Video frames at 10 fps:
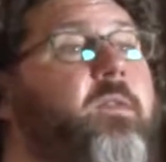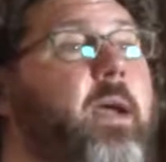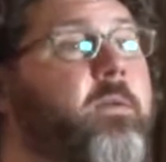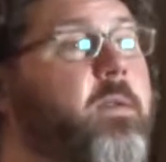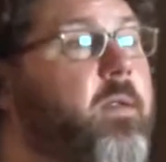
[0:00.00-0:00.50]

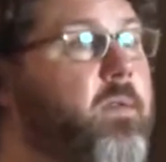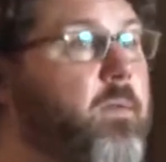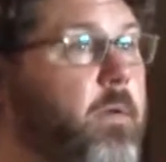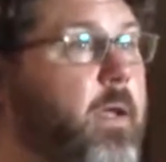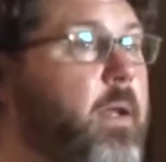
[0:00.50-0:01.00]
Factory that's
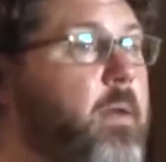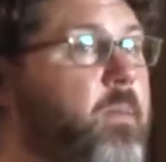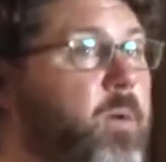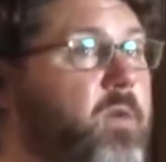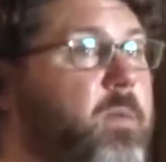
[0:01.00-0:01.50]
located in
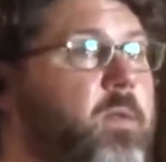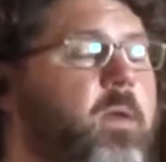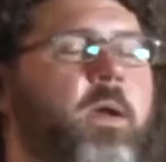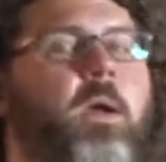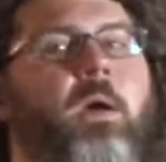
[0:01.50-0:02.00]
Portsmouth,
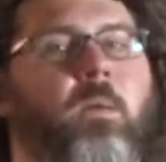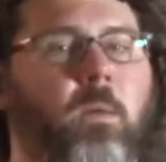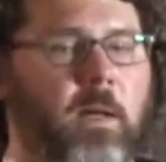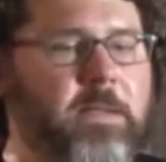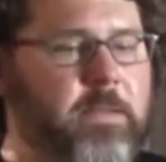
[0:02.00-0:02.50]

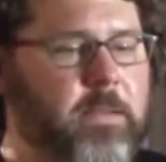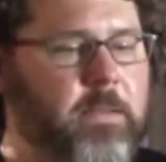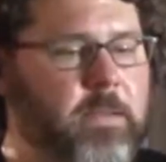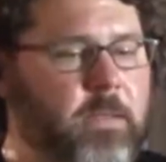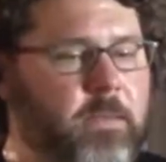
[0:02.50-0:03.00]
where it's
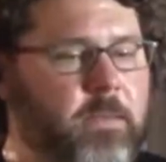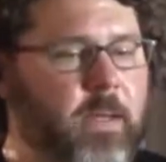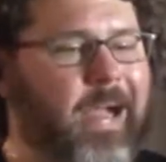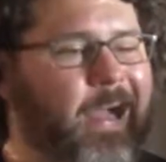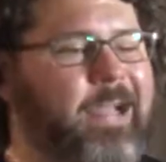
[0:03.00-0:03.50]
the
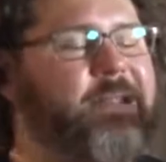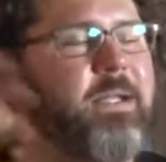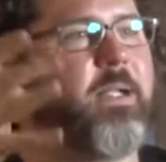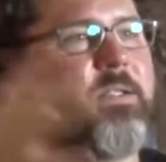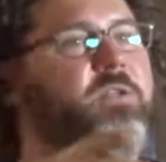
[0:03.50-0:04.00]
highest
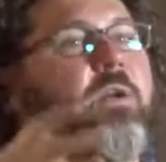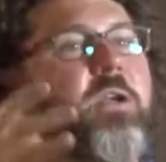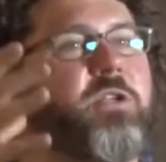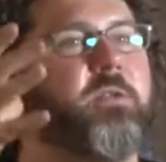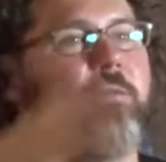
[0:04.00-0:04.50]

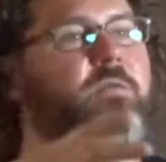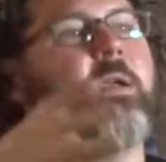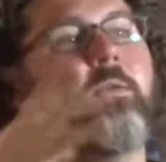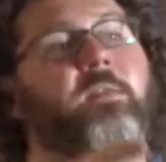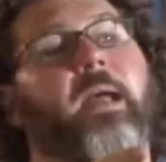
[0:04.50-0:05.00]
concentration of
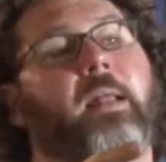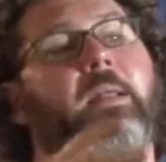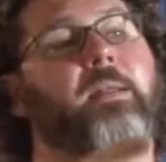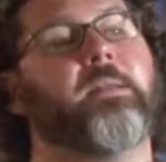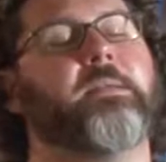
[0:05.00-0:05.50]
creative
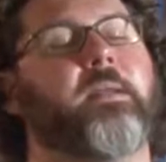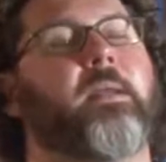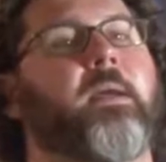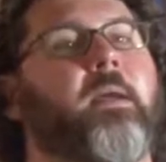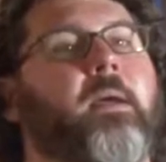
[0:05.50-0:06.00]
talent in the
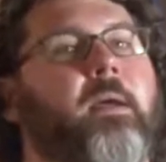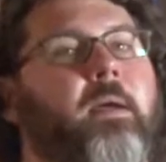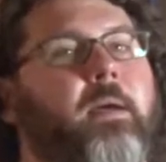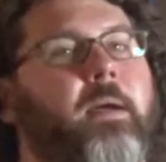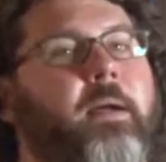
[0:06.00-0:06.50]
city.
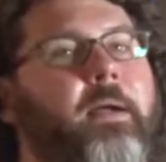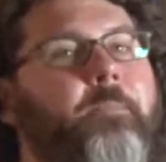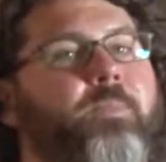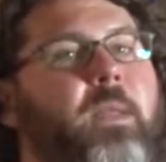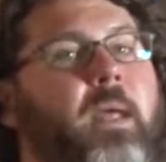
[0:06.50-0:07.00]

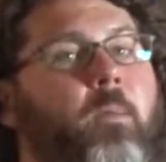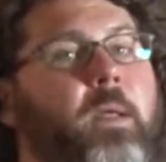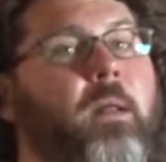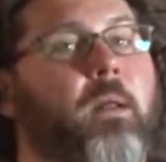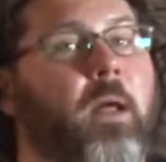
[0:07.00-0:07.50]
And
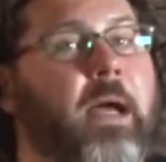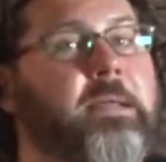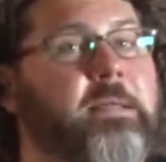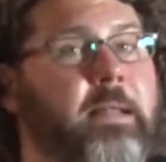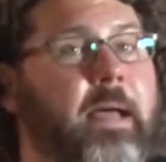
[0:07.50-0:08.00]
we
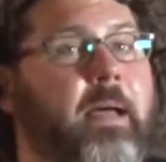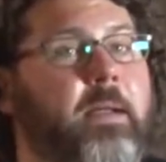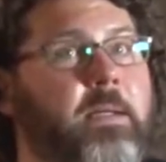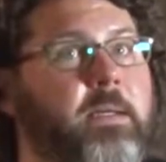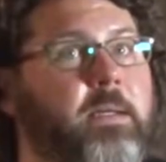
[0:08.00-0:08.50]
lost that
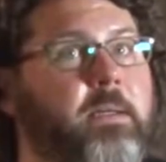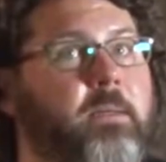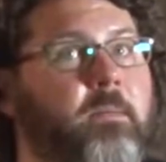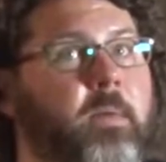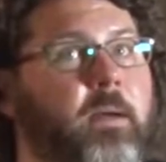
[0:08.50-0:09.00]

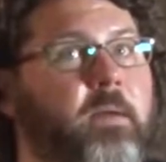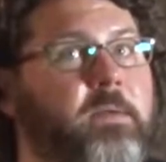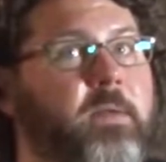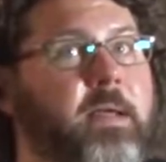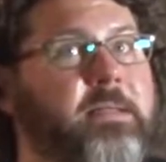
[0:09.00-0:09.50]
right around
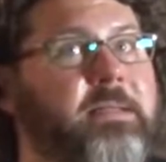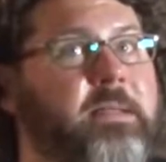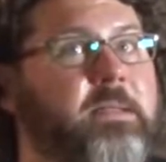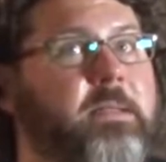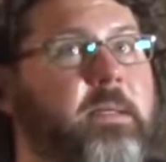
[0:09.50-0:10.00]

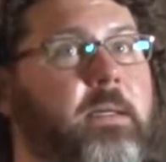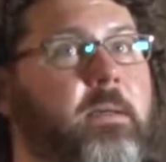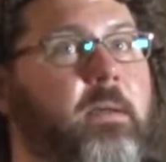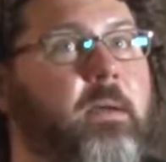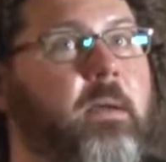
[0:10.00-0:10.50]

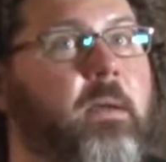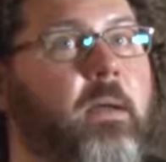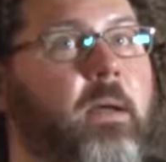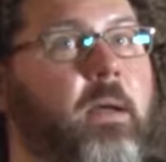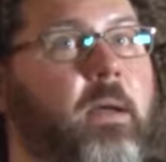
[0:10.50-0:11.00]
2016
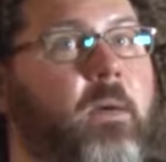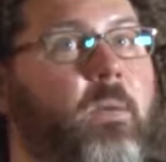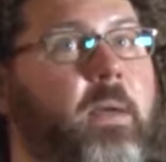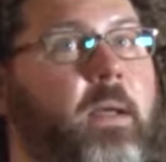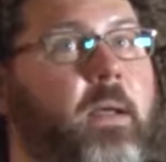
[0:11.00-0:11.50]

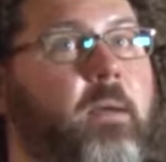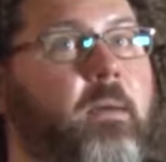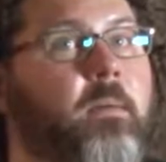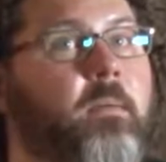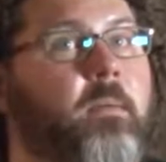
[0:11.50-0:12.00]

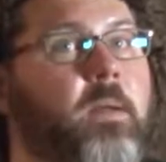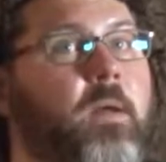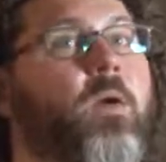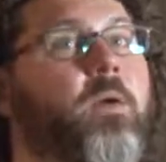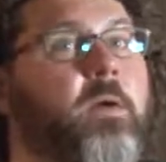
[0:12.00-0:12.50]
when the
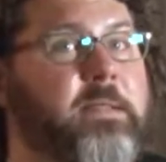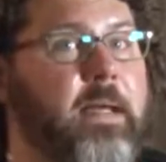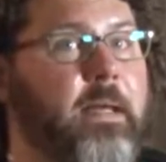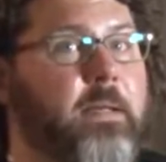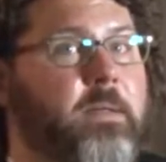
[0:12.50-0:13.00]
owner
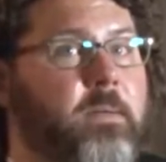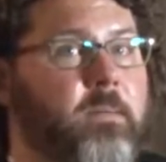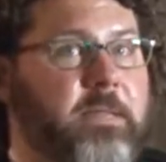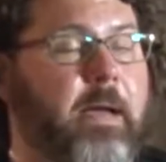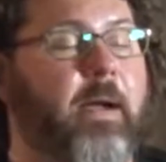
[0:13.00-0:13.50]
decided to
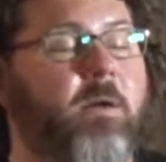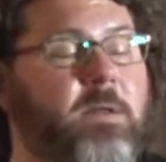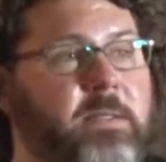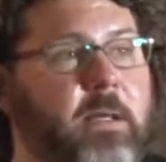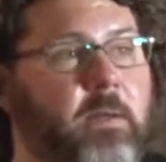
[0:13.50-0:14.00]
retire
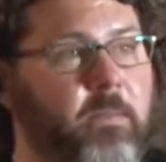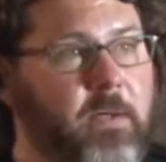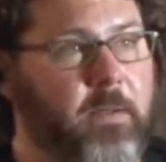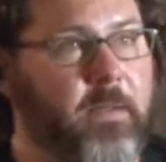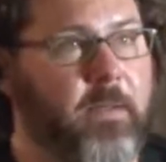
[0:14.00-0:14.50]
and sell the
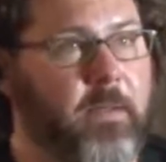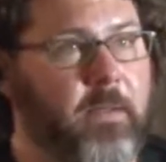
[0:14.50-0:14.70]
building.